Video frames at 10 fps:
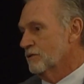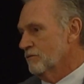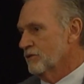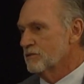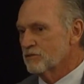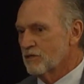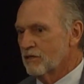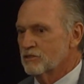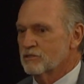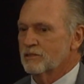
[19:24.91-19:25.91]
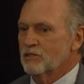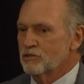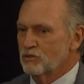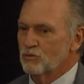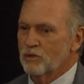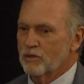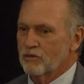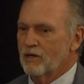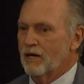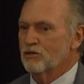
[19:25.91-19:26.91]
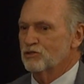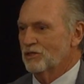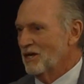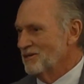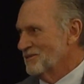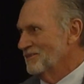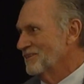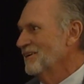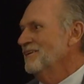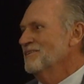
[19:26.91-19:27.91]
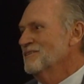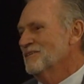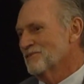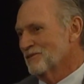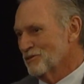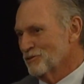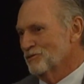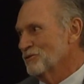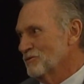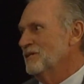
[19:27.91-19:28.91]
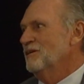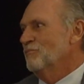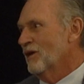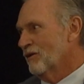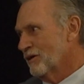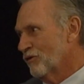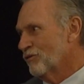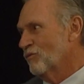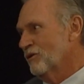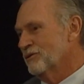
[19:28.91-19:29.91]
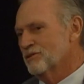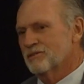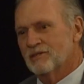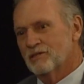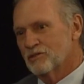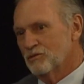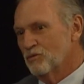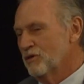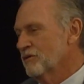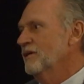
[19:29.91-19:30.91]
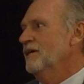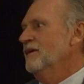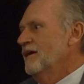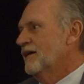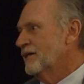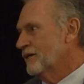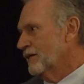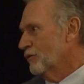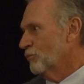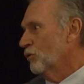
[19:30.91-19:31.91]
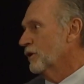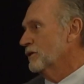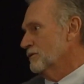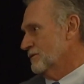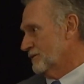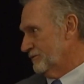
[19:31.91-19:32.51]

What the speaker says: this is not just an issue with higher education. This is an issue, mental health and wellness, an issue with employees.